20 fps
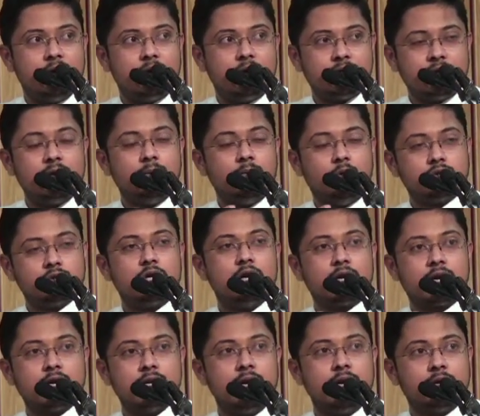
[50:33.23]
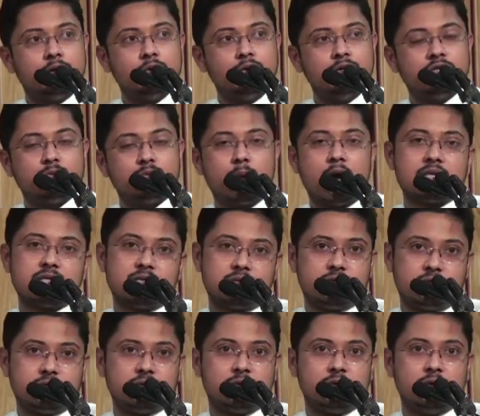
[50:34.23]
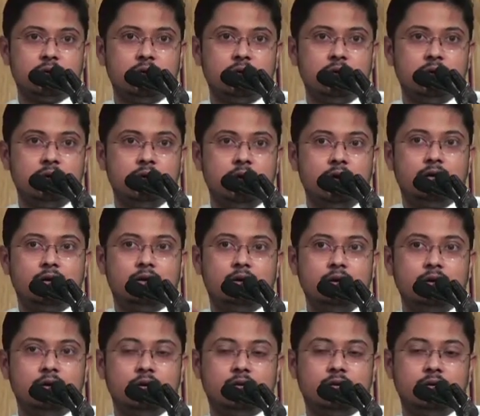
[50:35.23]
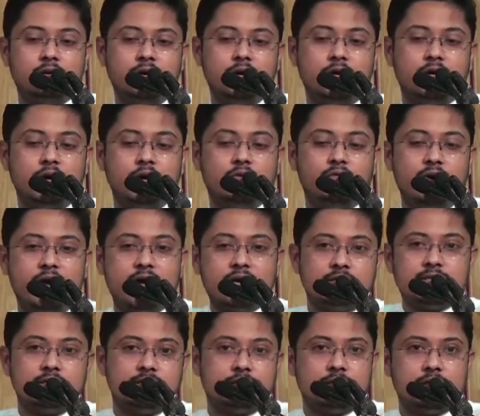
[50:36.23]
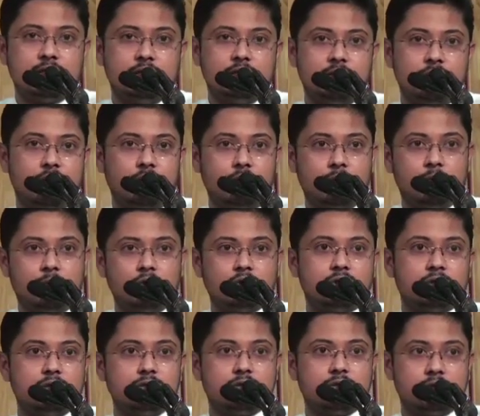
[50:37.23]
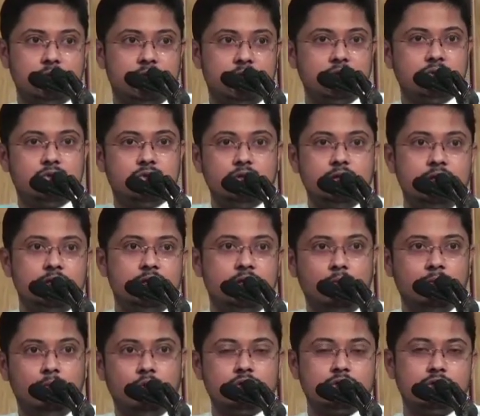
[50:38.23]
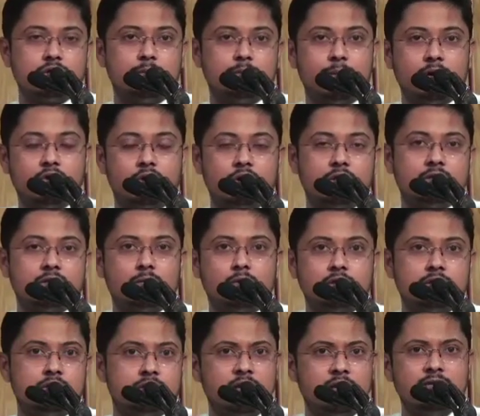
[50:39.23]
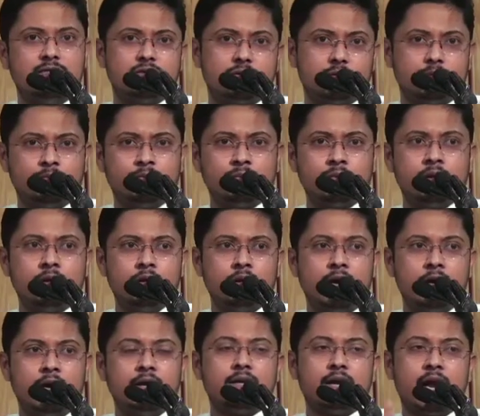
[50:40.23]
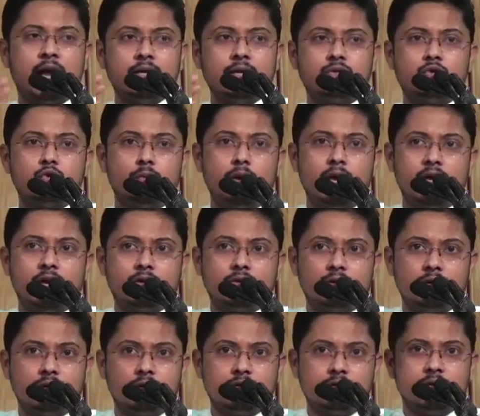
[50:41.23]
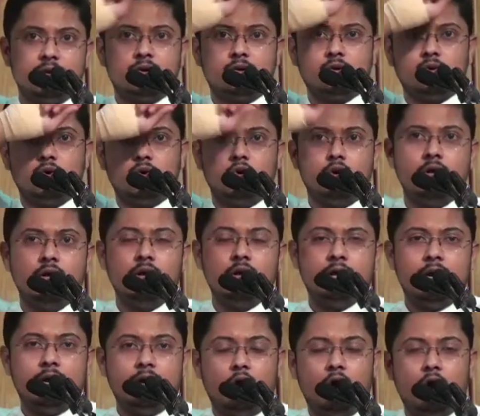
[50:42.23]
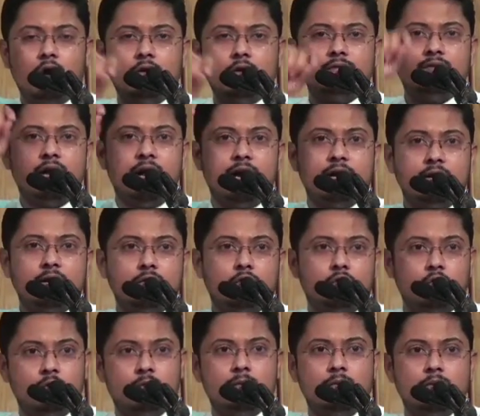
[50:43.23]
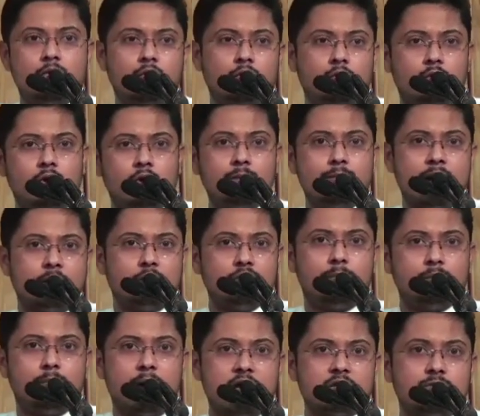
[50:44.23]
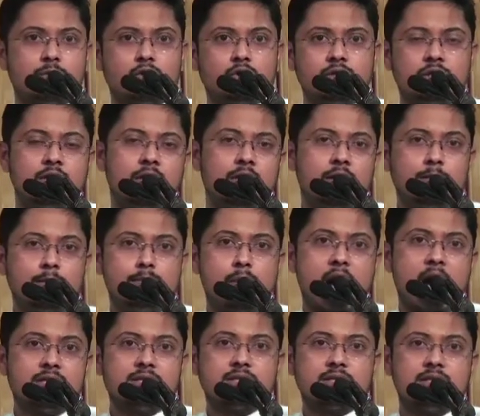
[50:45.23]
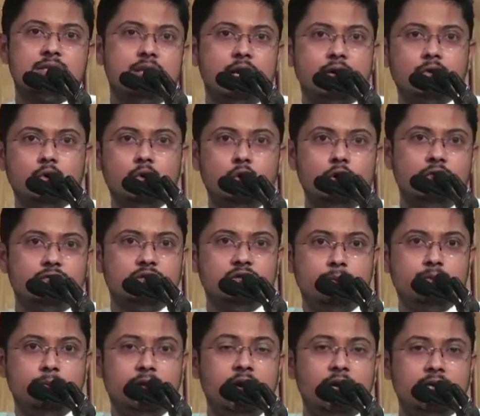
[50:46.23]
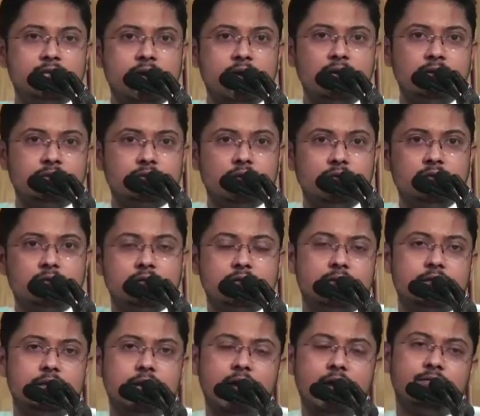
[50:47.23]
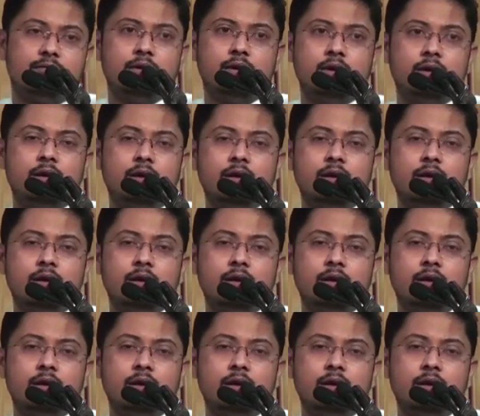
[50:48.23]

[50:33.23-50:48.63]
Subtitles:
is an emotional connect to its past. It wears its emotions, the history, emotions and patriotism on its sleeves, and tries to make the Silk Road and all of that and going back to the past, because it basks in that glory of the great Chinese culture that they have.